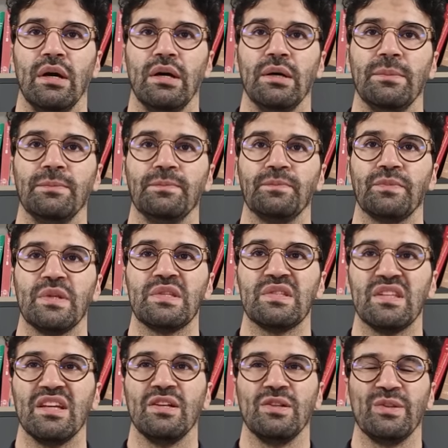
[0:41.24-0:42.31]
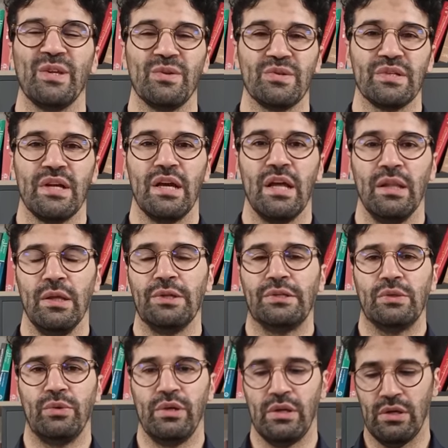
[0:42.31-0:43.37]
um, still there's a
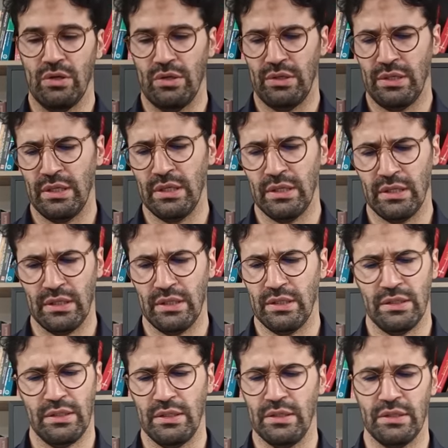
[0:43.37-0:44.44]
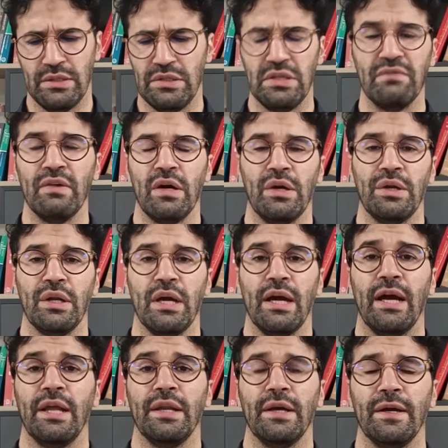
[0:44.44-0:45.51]
lot going on in, uh, in the Divan
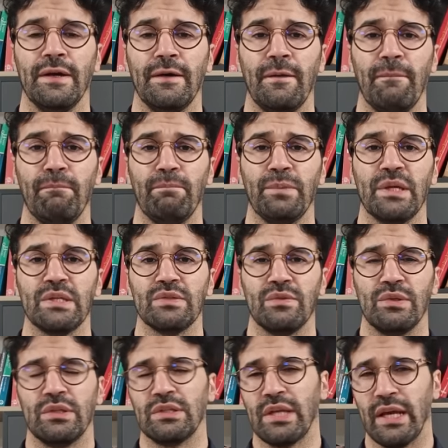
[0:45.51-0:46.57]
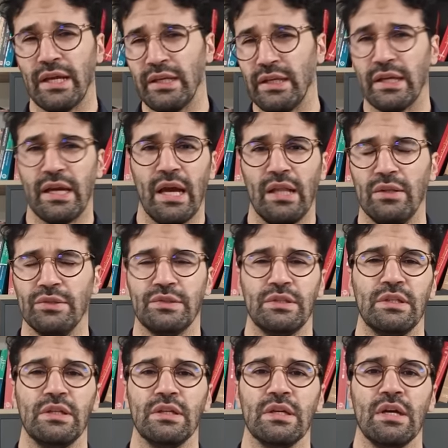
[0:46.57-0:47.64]
and um, because of the
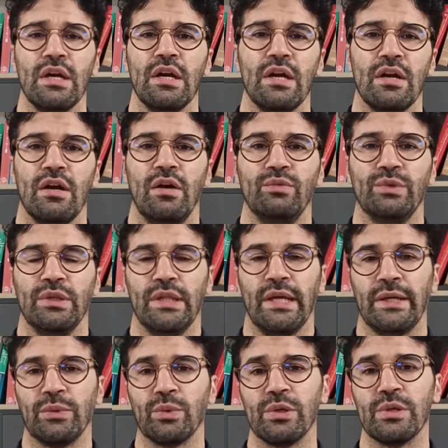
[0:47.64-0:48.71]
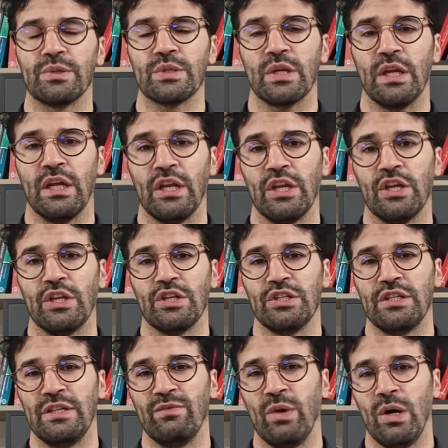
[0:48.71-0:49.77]
technicality of the language in
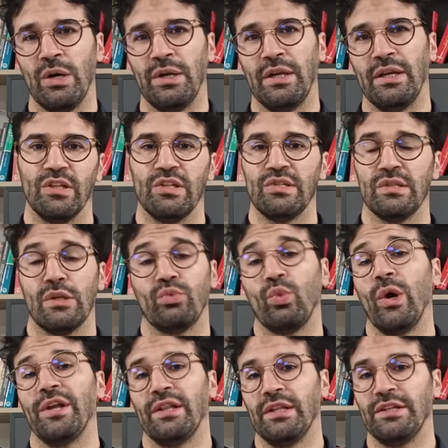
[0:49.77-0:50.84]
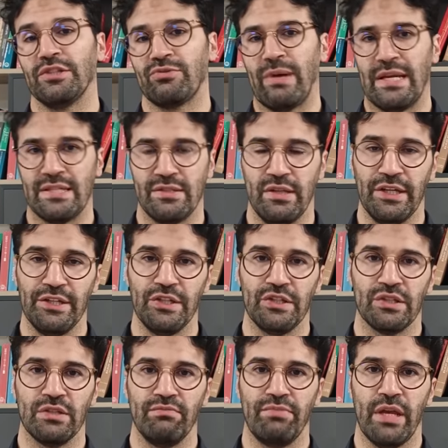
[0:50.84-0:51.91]
Divan, it is not widely
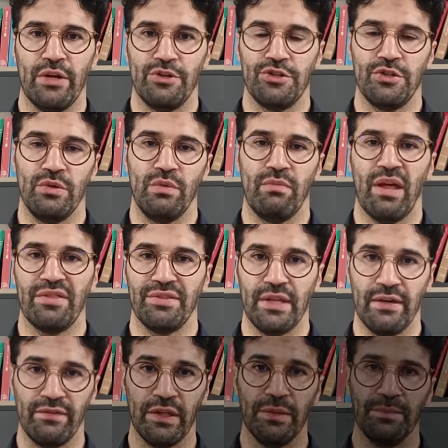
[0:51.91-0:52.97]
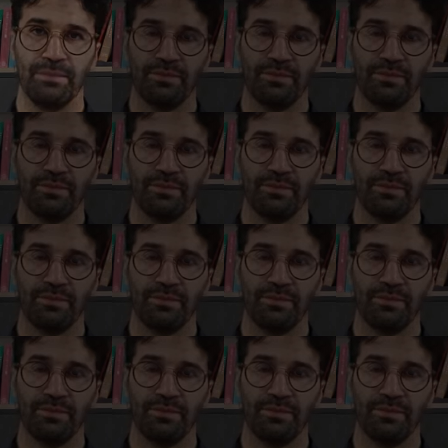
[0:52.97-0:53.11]
translated compared to Mathnavi.